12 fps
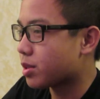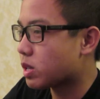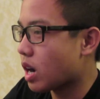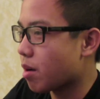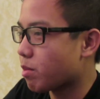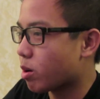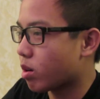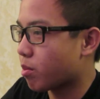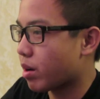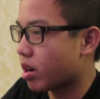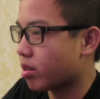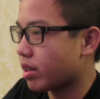the time, there were
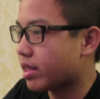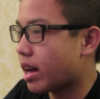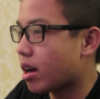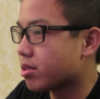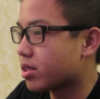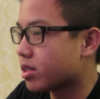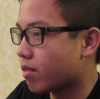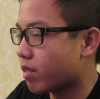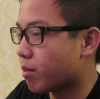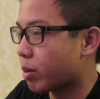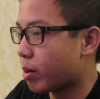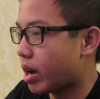apparently thousands of
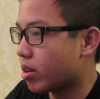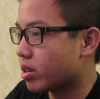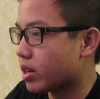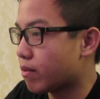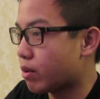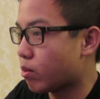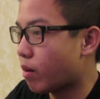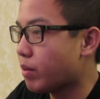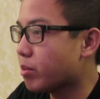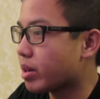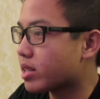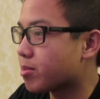them around. If a
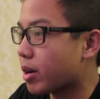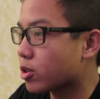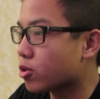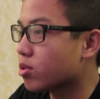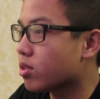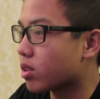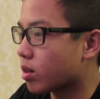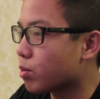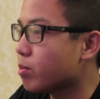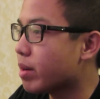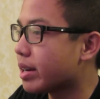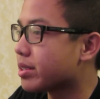woman made special
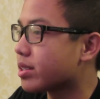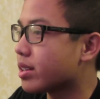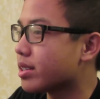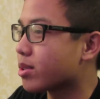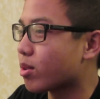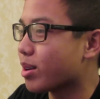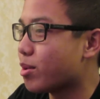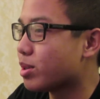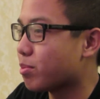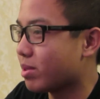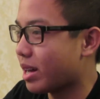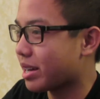herbal medicines or owned a
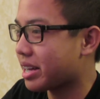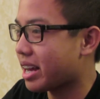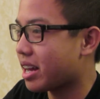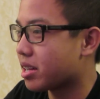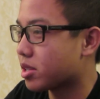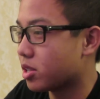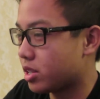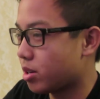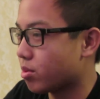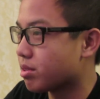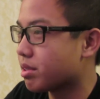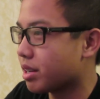black cat, then she
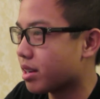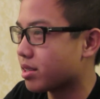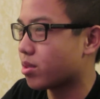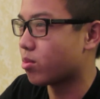was seen as a